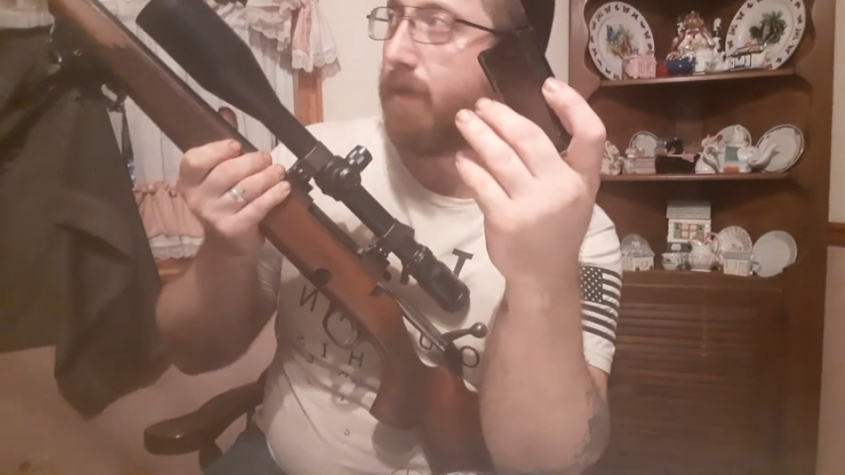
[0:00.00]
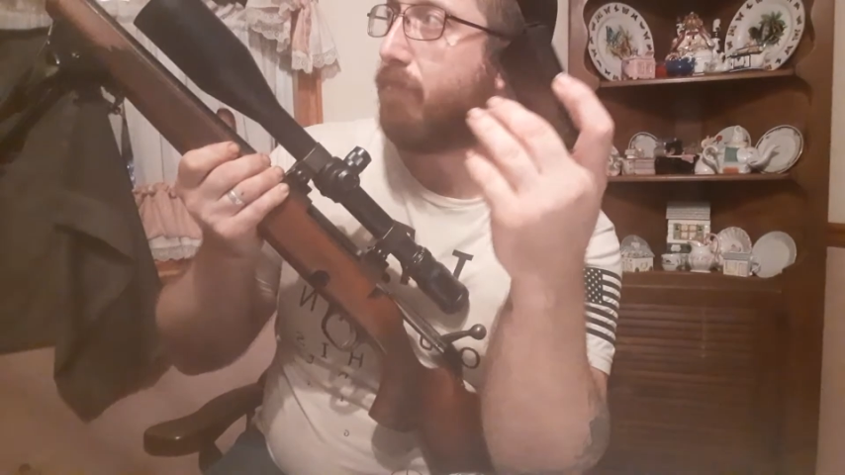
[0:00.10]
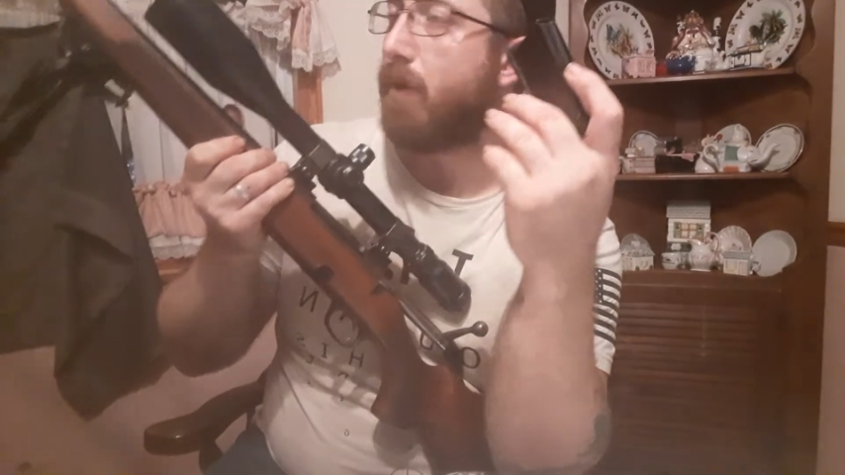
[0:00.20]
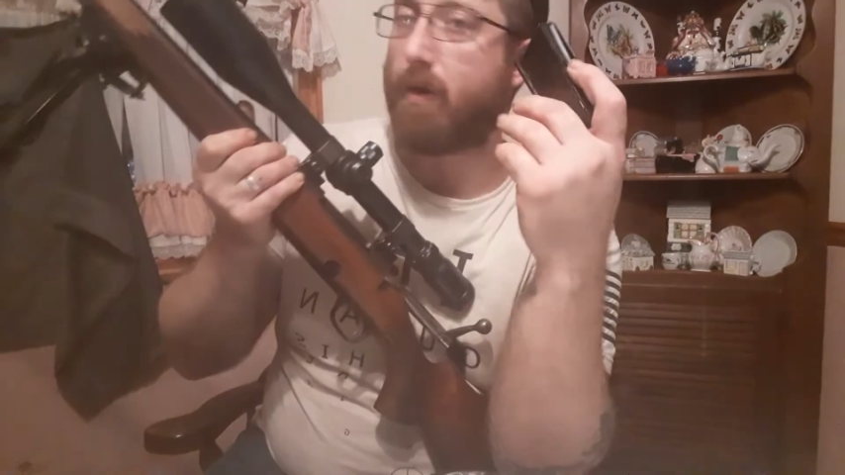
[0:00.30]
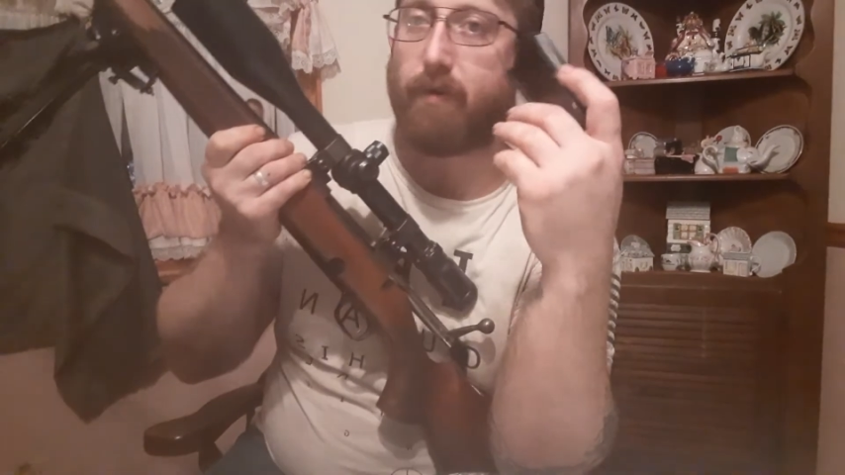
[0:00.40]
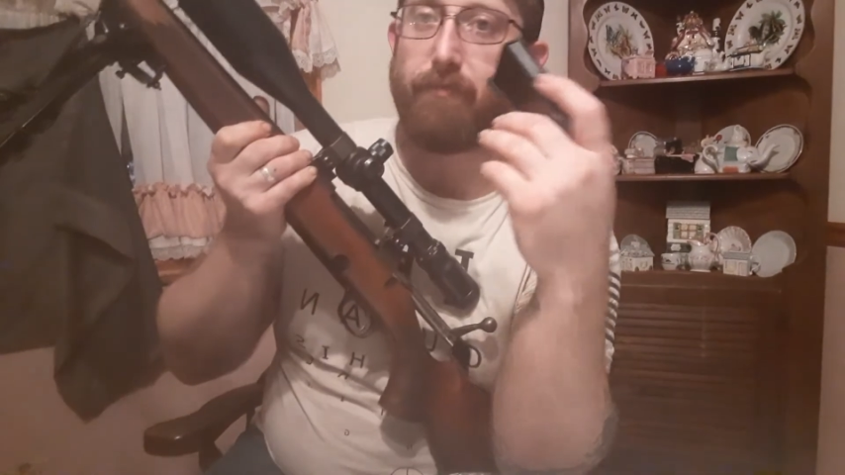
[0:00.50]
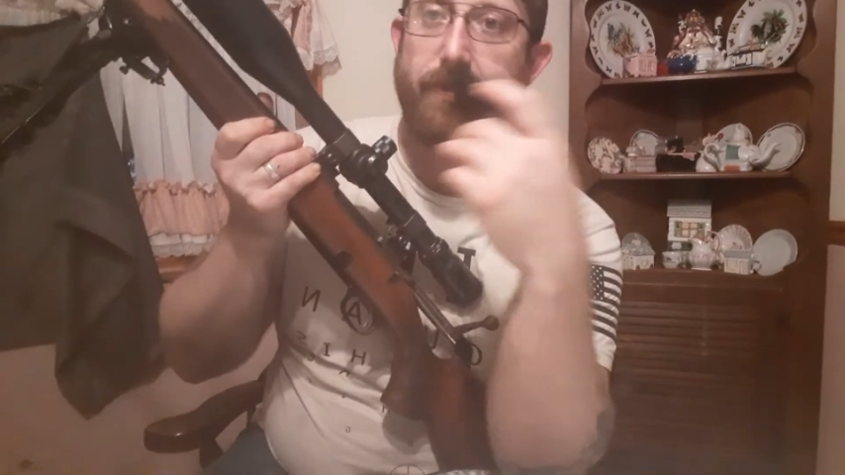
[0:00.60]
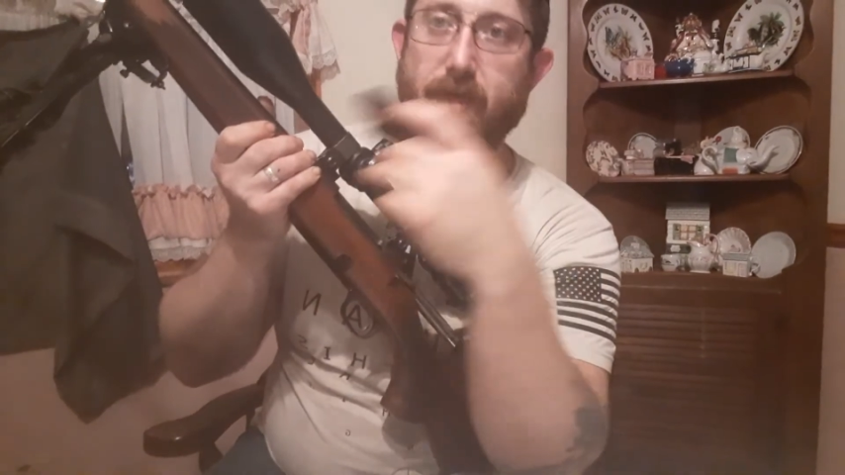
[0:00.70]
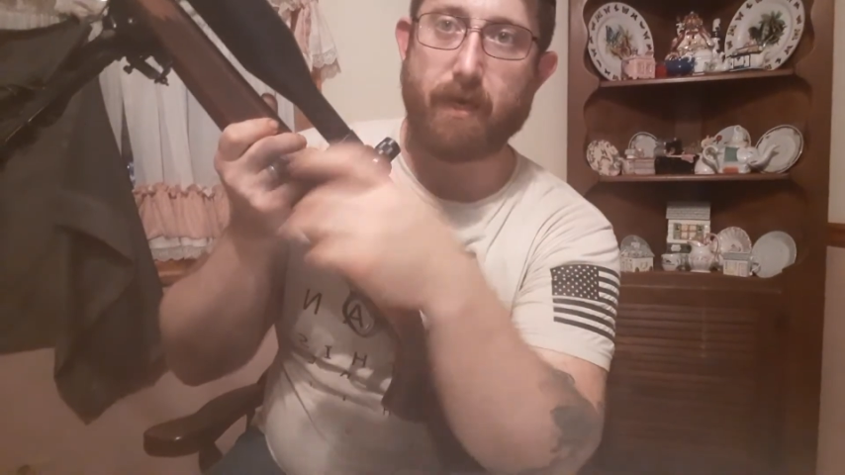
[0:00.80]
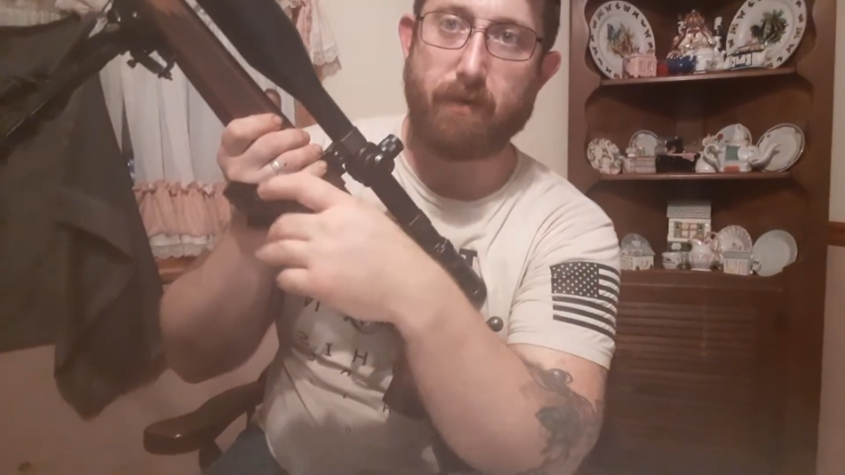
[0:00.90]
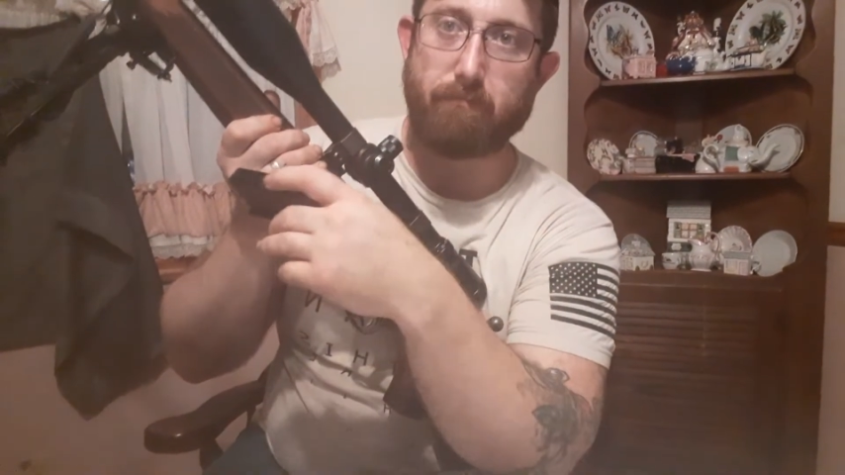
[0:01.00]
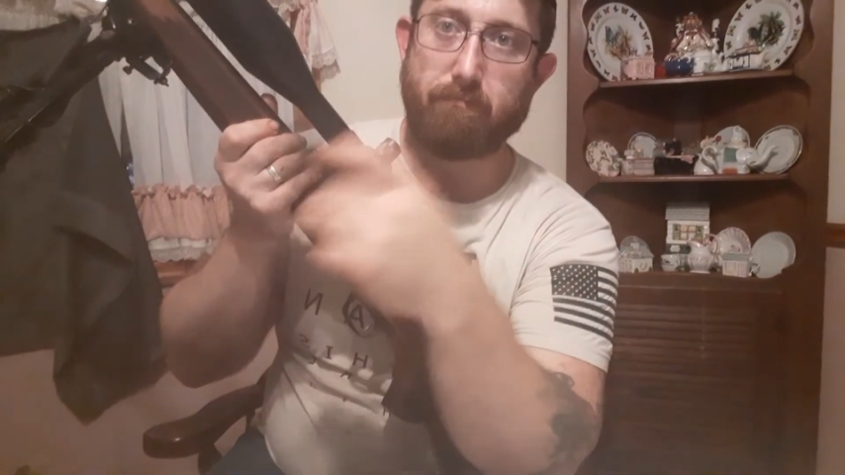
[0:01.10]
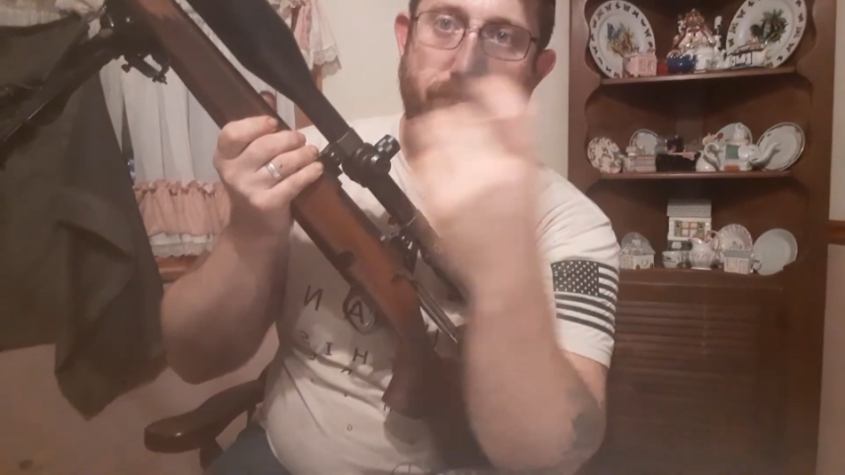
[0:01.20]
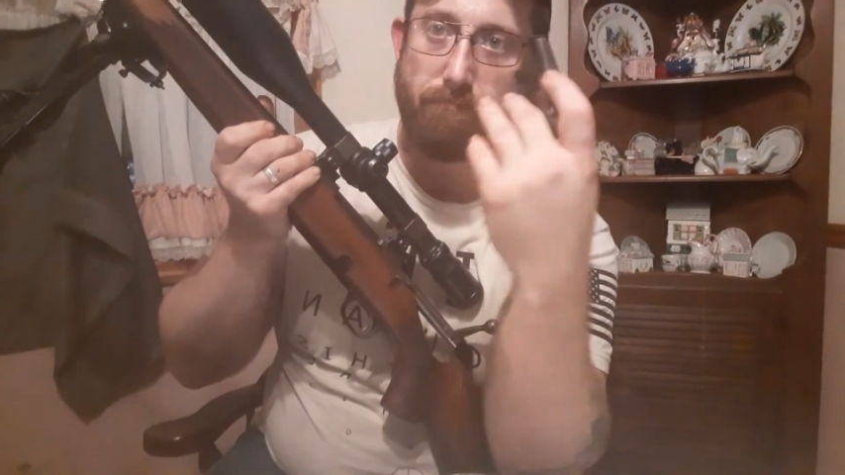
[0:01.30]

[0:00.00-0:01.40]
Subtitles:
part of the